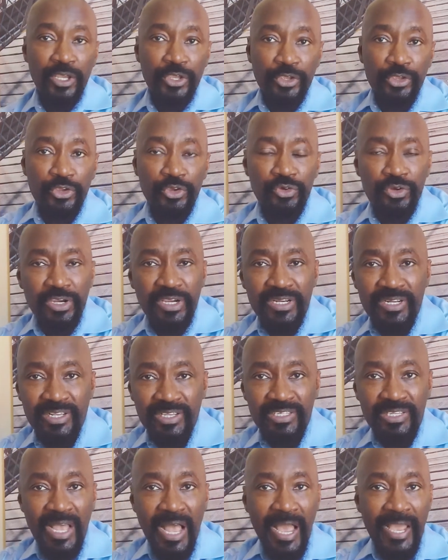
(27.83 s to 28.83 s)
You could
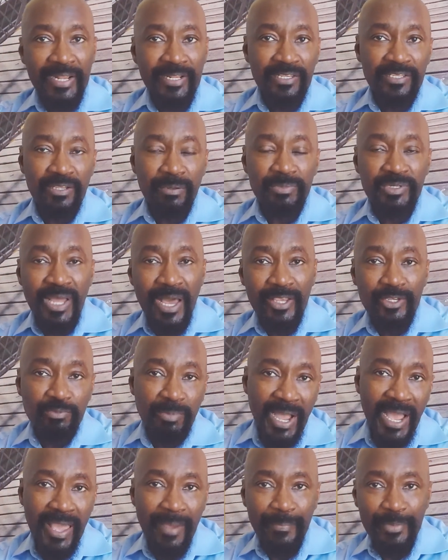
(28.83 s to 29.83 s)
decide sometimes
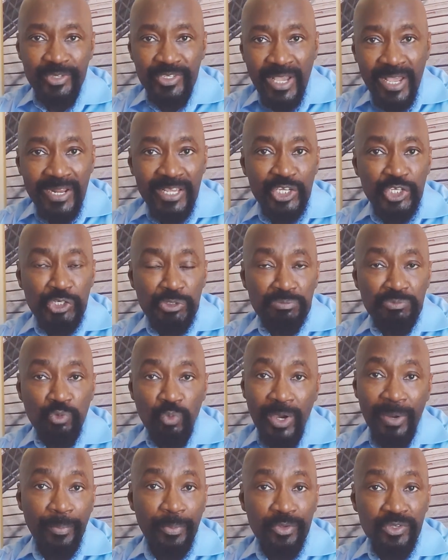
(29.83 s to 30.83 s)
by a percentage,
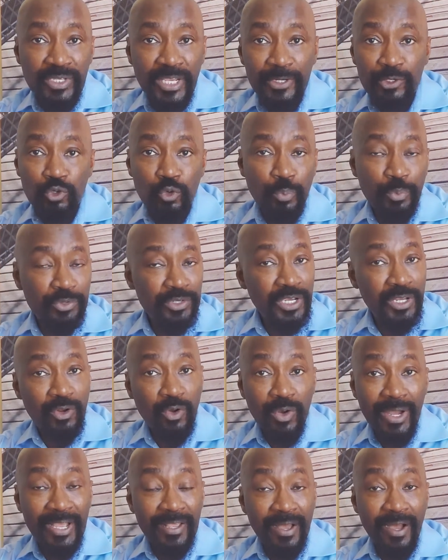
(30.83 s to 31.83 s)
1%, 2%,
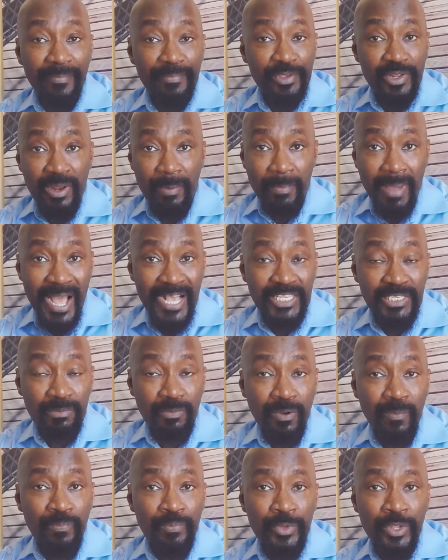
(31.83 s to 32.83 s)
or up to the
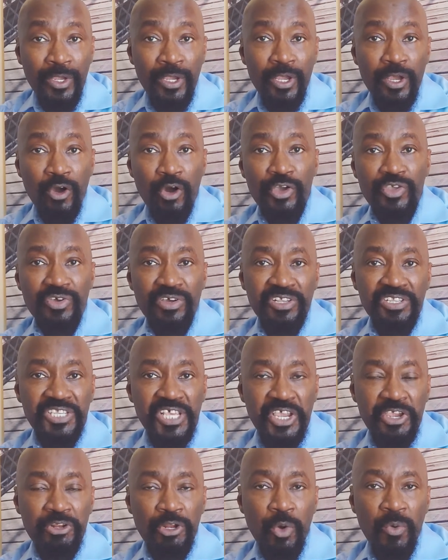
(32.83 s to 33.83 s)
maximum, or you could say,
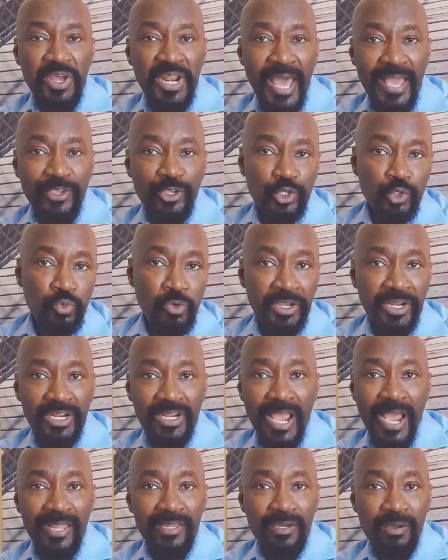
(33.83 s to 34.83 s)
you know what, I just want a
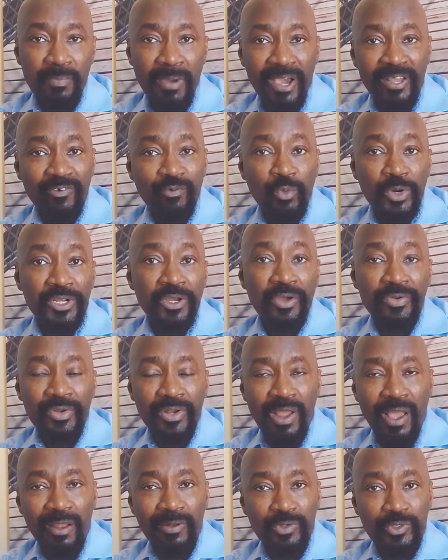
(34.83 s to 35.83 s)
dollar amount of $100.
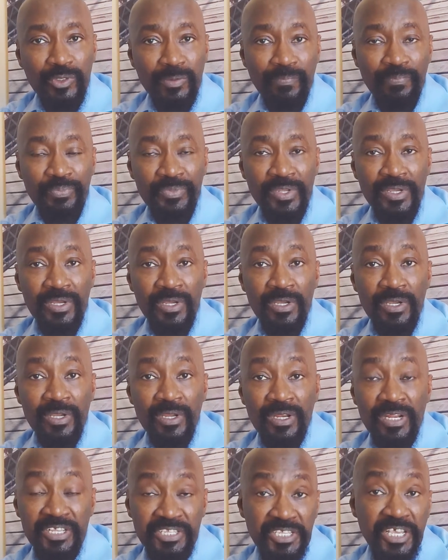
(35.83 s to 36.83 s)

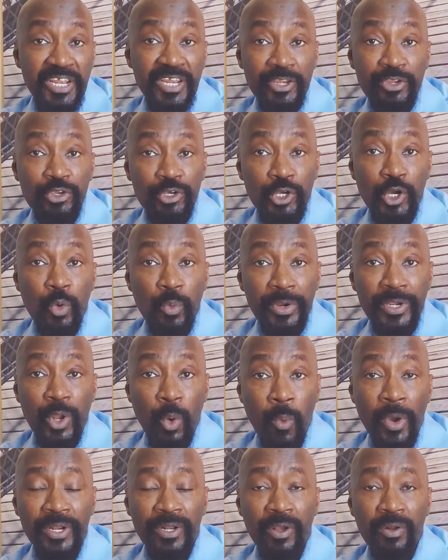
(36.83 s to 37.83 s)
Let's say then you go with the
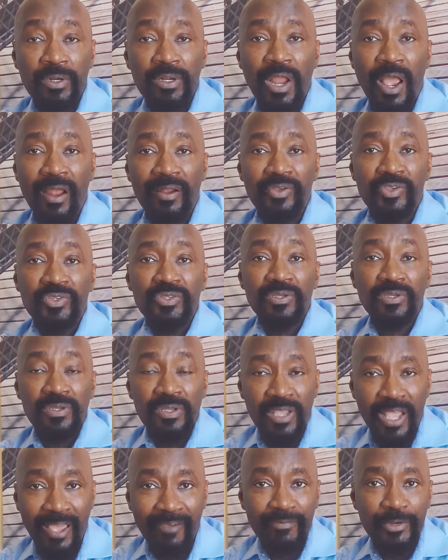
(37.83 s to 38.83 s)
$100
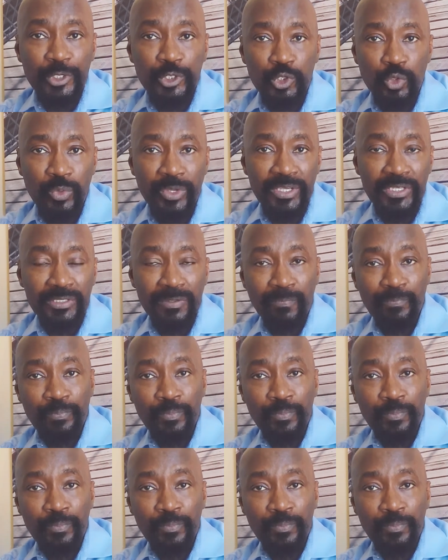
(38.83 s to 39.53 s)
every 2 weeks.